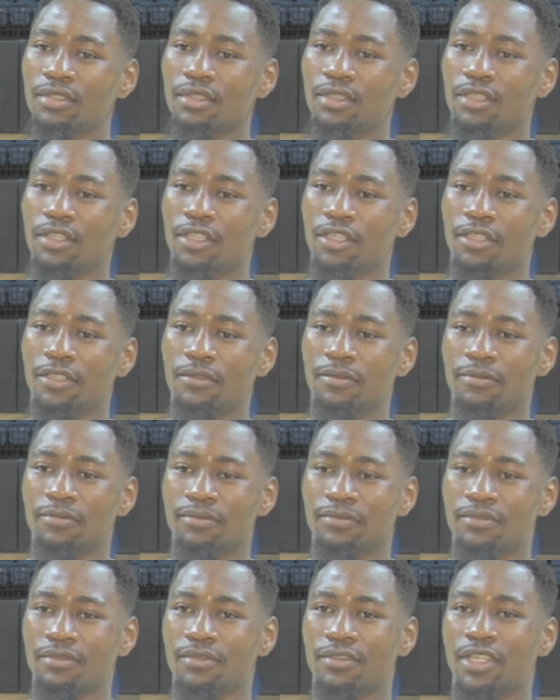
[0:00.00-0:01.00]
Um,
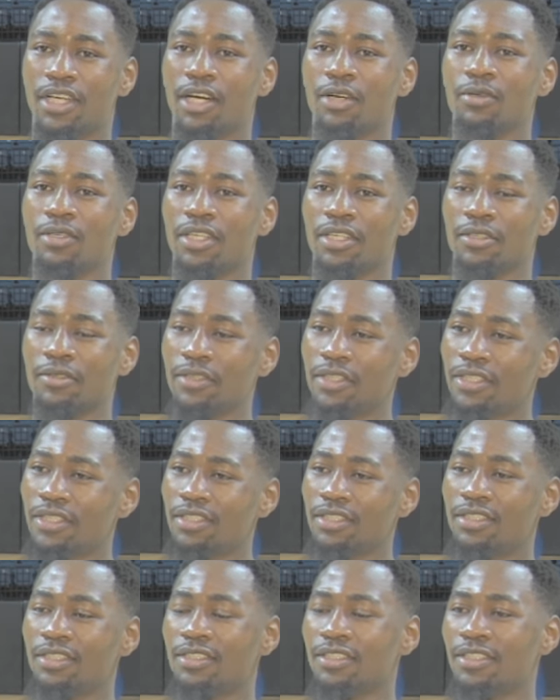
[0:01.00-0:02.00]
I would agree.
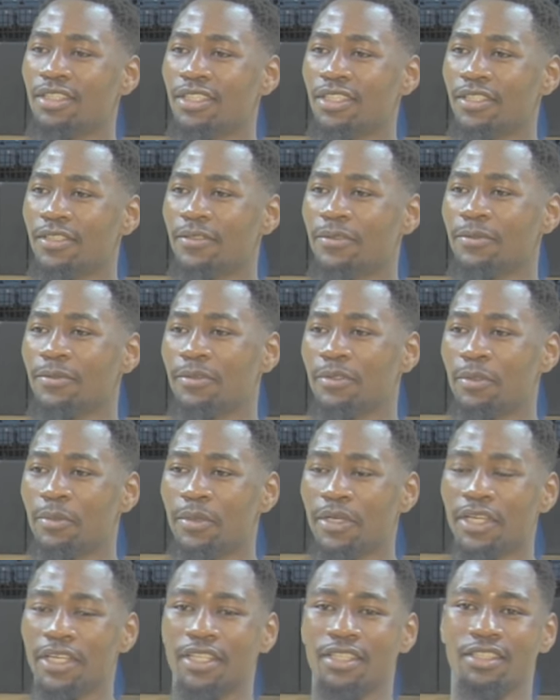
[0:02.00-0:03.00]
Yeah, I
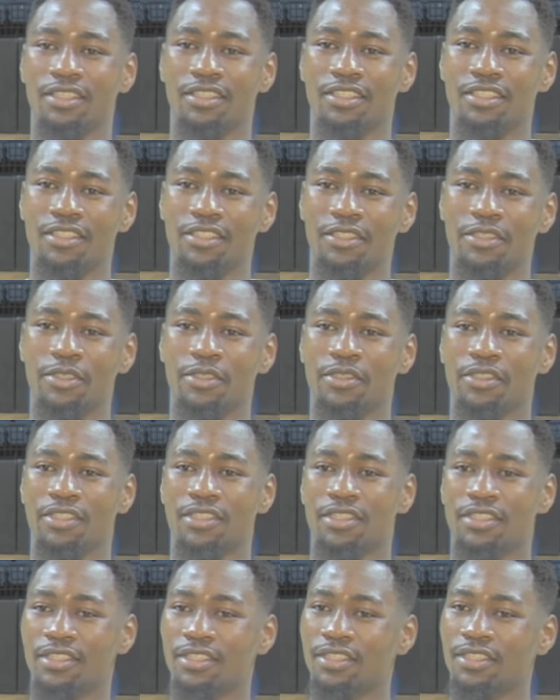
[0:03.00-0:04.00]
mean, it
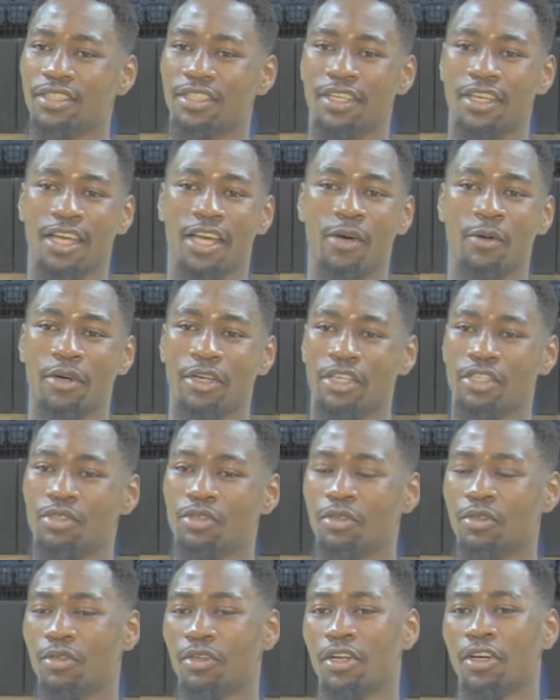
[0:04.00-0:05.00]
was, I wanted
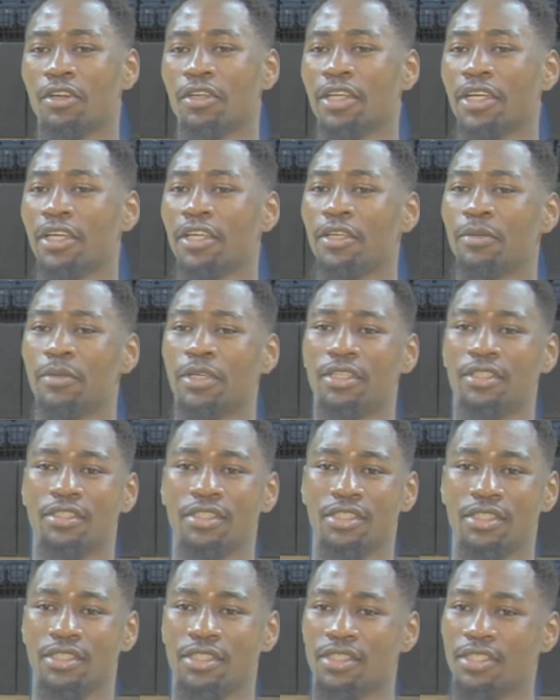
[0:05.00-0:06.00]
to honor him and
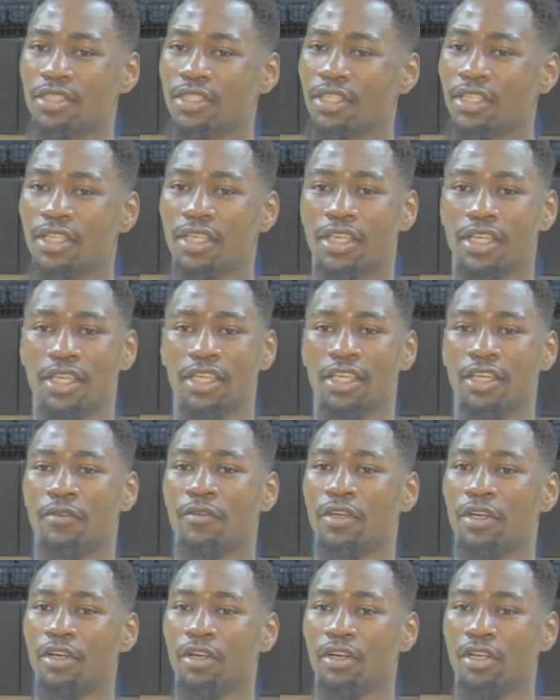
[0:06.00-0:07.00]
just give
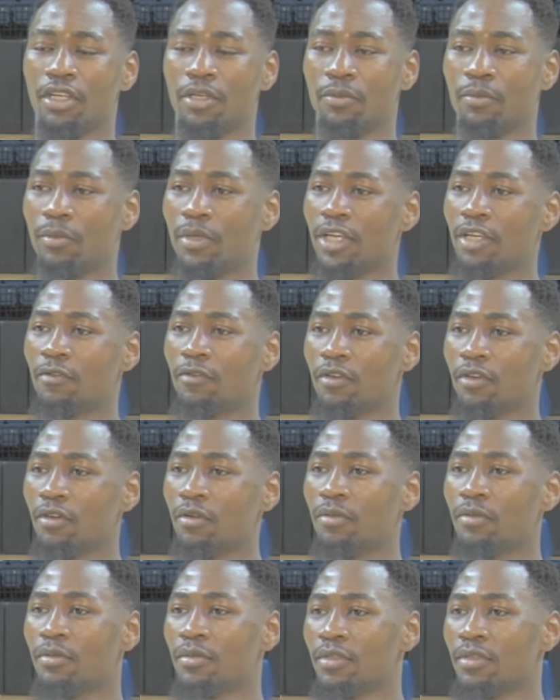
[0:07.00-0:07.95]
it all and play for him.